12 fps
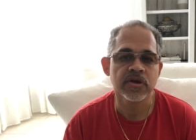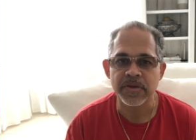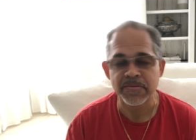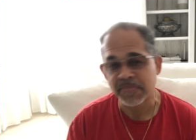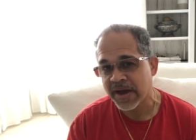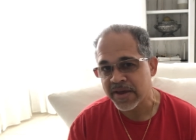
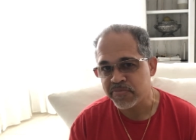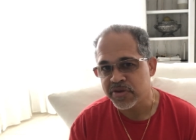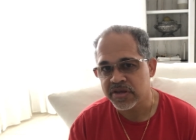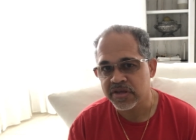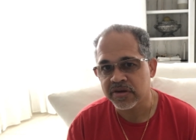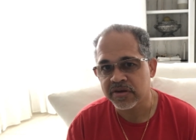in my
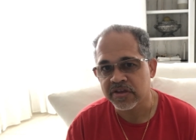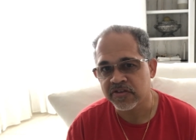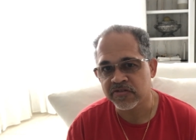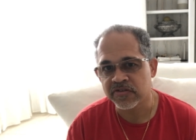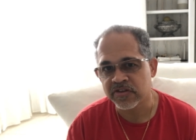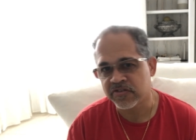opinion,
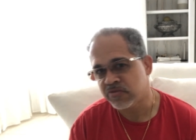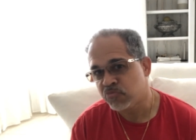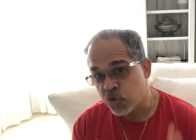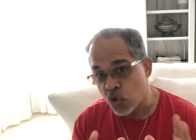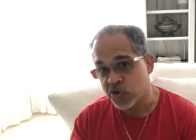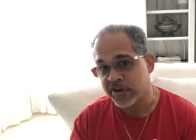is
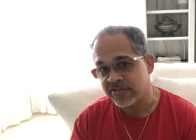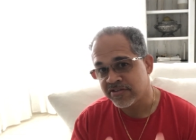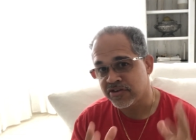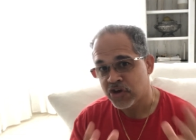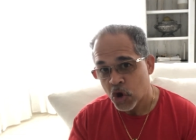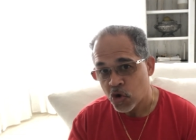important to
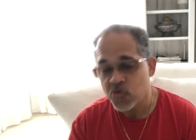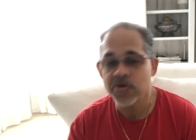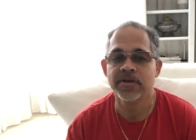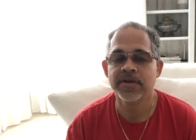know.